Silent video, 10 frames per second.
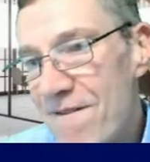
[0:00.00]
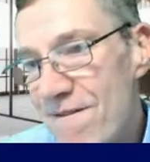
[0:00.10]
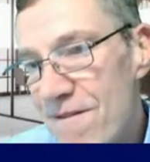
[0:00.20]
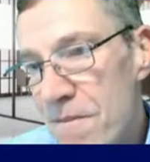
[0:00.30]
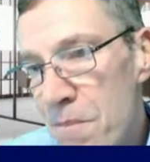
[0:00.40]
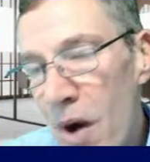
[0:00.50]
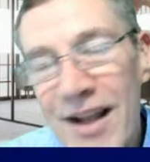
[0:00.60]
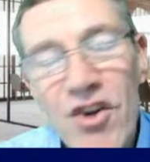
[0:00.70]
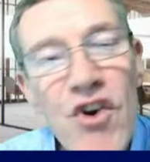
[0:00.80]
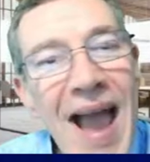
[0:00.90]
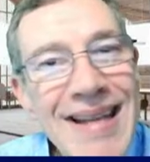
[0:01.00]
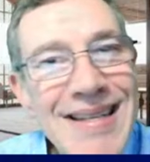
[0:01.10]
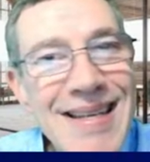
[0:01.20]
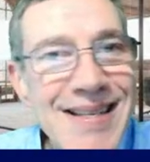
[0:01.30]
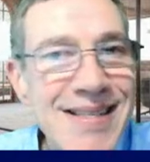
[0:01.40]
by
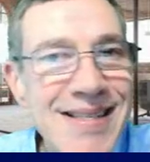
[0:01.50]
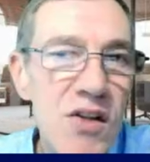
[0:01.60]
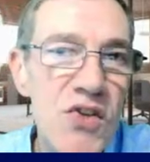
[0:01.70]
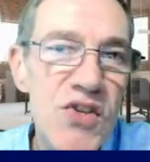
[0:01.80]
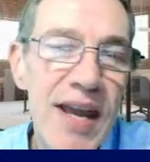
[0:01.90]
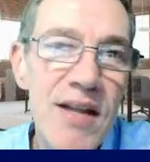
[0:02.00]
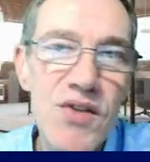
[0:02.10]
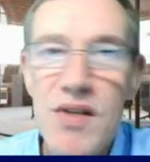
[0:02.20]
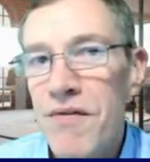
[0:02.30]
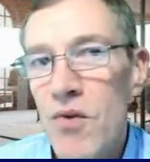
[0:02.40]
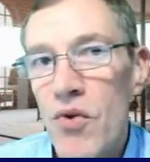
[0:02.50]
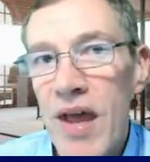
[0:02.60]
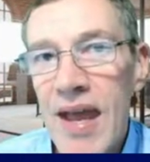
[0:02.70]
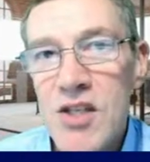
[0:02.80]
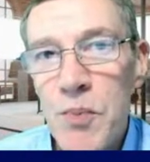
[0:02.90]
creating cells and so forth
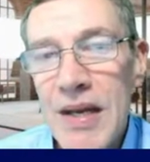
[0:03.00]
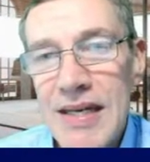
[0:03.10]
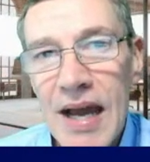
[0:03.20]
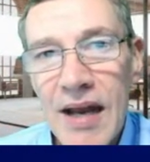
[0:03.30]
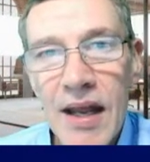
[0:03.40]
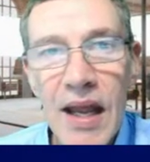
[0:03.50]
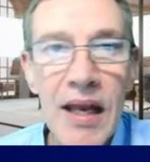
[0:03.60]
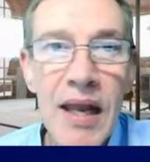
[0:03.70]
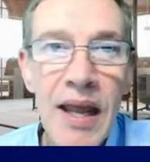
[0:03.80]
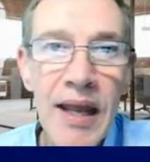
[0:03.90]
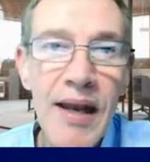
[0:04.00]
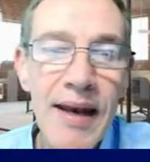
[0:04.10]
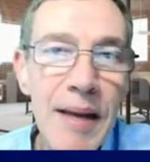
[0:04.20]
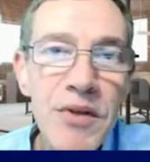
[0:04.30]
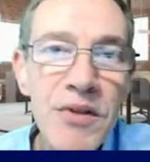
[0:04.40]
has been done in
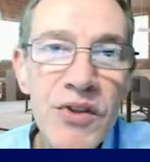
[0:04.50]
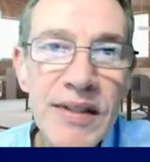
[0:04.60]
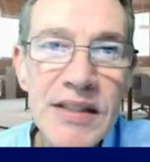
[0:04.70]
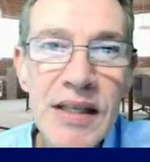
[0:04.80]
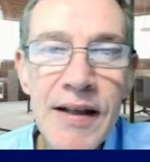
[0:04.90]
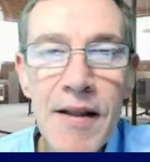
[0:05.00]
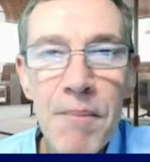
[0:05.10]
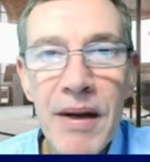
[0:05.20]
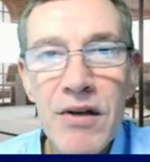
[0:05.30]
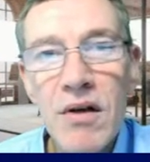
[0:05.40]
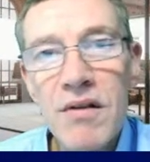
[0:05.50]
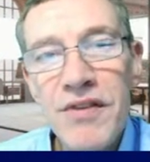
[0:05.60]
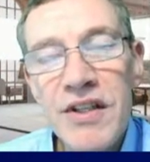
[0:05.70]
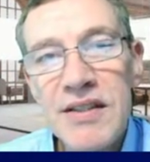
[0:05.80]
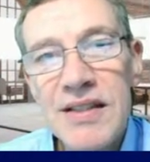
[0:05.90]
laboratories, but not
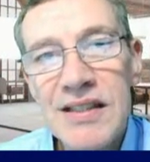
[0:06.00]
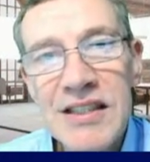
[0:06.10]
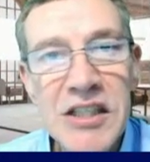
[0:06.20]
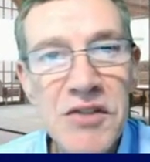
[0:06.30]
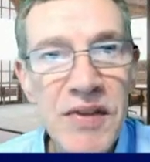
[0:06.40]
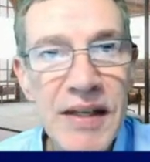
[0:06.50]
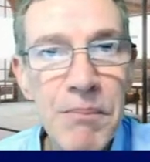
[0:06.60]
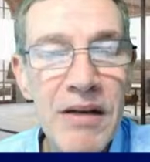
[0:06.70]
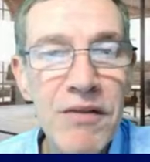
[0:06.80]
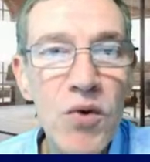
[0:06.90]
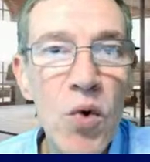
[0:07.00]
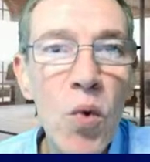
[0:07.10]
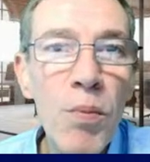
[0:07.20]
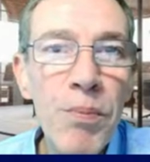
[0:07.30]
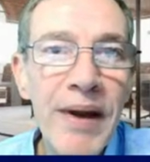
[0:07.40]
very successfully. But for
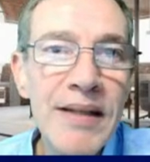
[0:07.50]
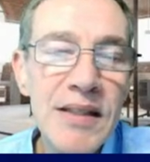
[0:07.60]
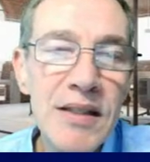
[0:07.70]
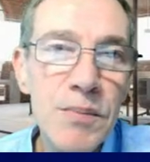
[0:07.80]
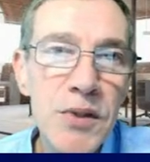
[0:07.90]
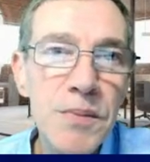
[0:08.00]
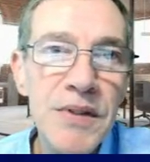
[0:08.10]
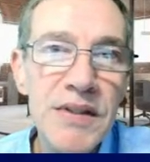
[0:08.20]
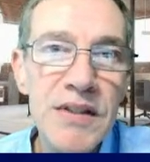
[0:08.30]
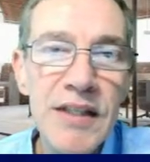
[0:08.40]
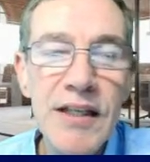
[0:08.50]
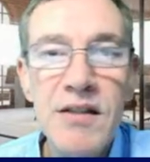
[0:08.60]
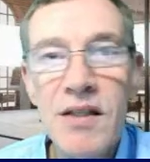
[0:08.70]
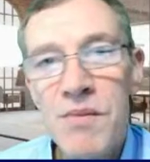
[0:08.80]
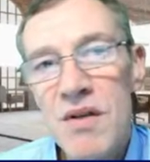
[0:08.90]
all practical purposes, in
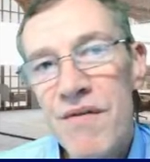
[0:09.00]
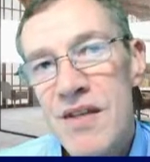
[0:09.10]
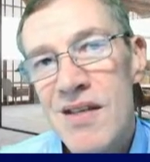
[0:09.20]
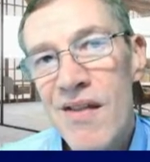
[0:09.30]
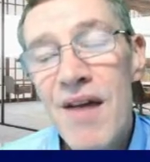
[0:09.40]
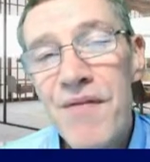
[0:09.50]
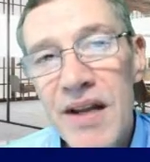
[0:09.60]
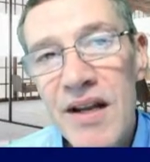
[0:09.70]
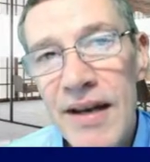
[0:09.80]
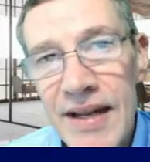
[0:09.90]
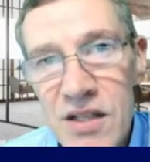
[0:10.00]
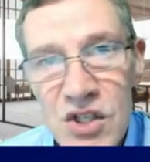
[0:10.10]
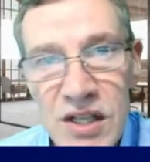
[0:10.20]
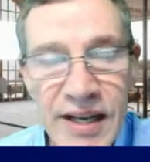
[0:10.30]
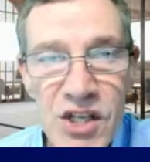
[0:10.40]
terms of the South African
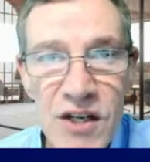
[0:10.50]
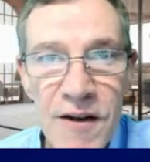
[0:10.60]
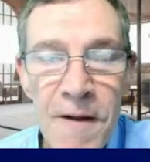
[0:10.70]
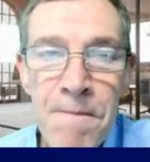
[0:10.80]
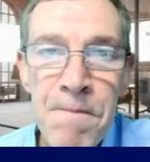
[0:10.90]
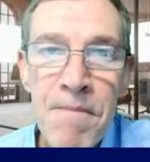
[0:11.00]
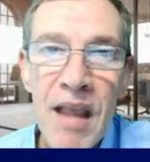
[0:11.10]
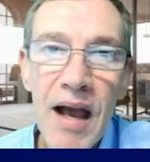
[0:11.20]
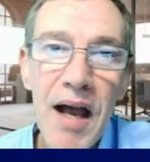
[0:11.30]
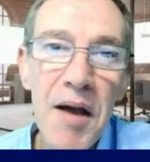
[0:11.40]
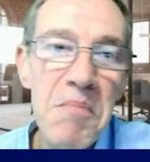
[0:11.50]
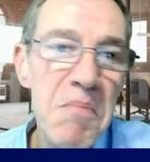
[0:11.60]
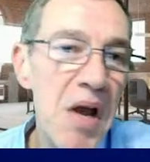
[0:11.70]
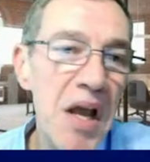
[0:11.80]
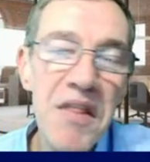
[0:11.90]
legislation,
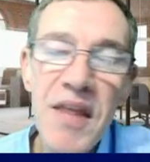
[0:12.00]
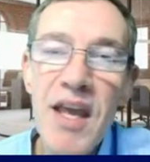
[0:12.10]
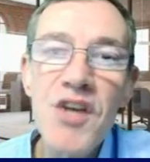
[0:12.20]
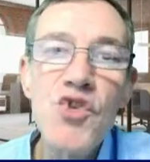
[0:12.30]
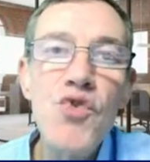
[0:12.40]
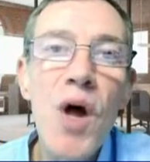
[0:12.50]
there is no